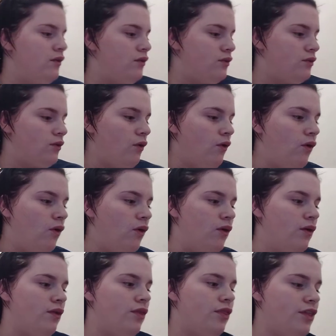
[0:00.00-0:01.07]
So
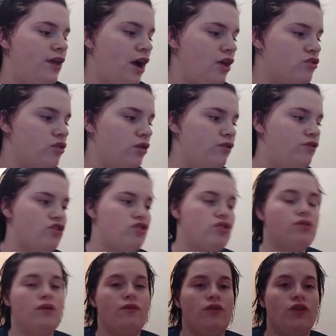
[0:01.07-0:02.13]
the actual
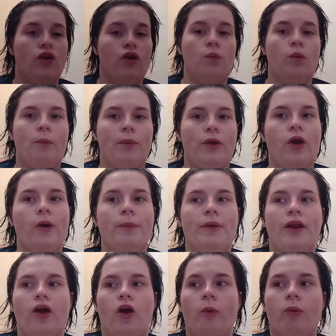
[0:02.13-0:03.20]
official review will be up
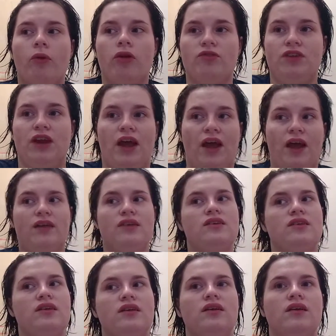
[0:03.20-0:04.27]
in a couple of
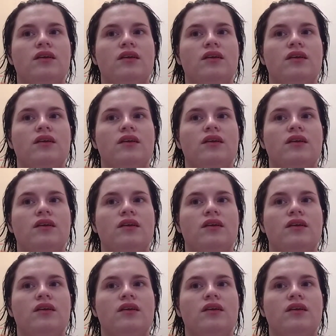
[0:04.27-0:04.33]
days.